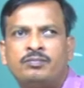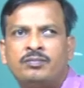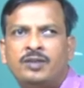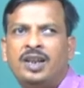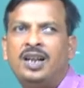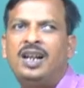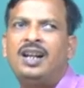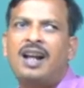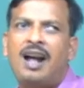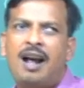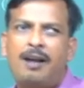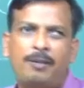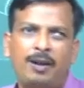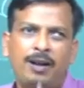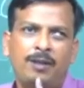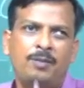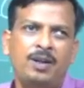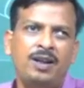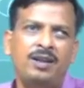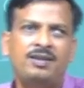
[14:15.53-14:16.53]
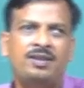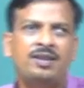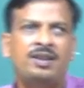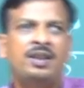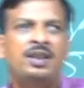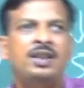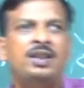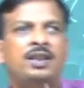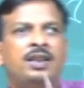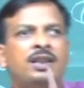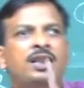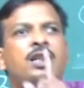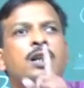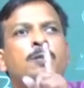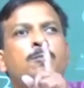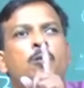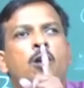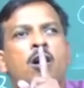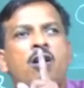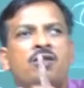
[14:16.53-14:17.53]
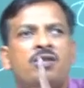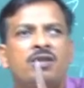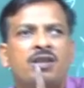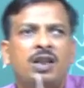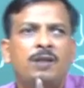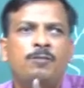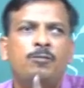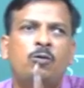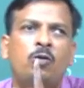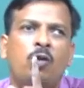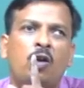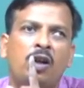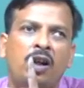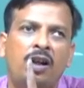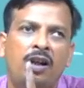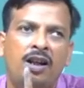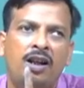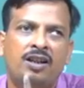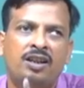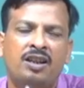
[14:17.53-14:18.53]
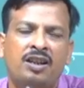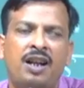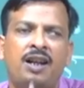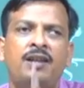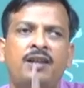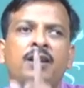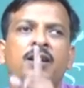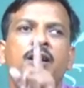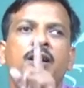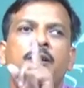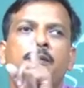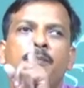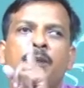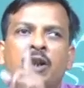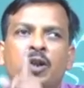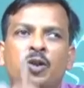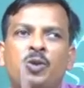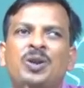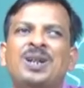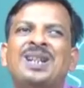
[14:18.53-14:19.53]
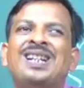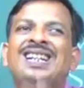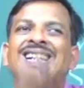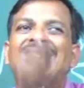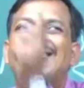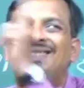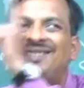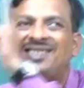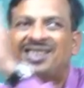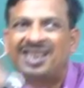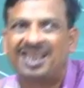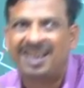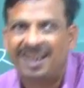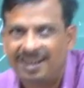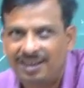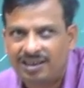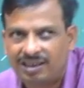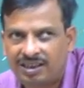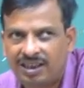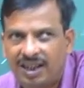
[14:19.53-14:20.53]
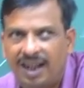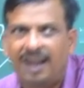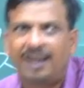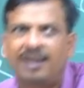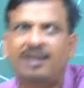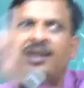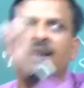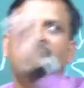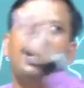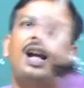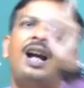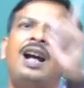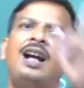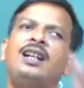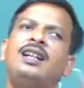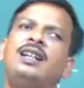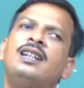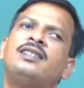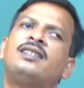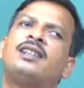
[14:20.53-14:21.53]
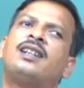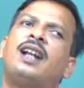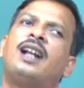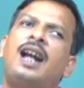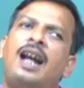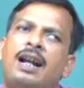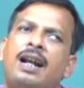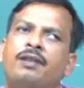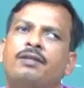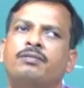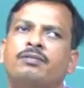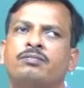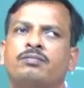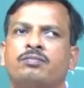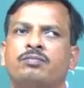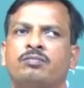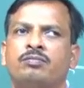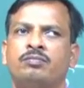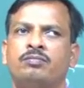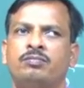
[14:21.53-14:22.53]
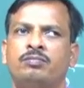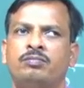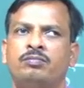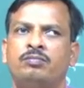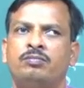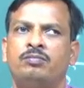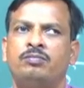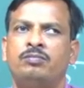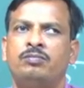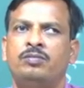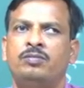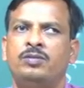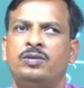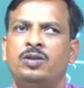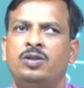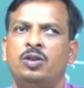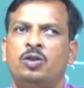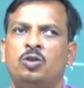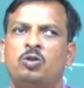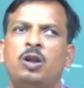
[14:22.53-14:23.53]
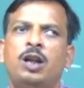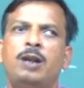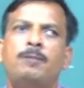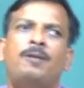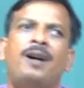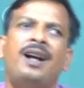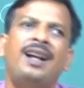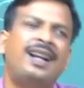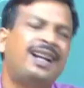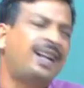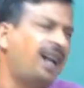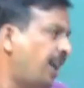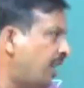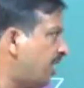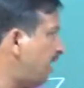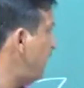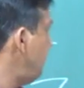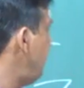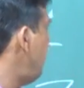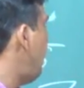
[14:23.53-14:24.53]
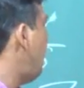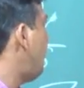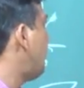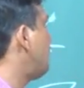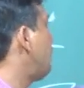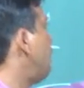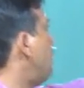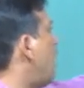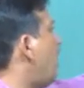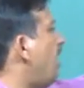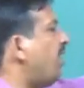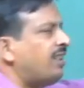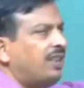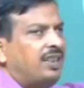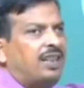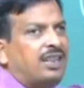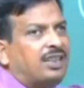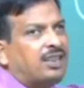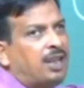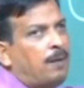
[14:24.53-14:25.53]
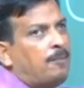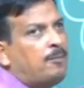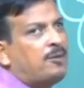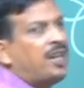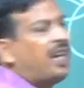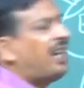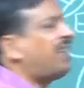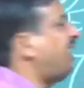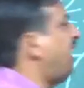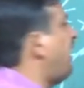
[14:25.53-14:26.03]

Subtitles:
Reliable means it is a positive correlation between his skill set and his grade. So, if I get EX marks in a subject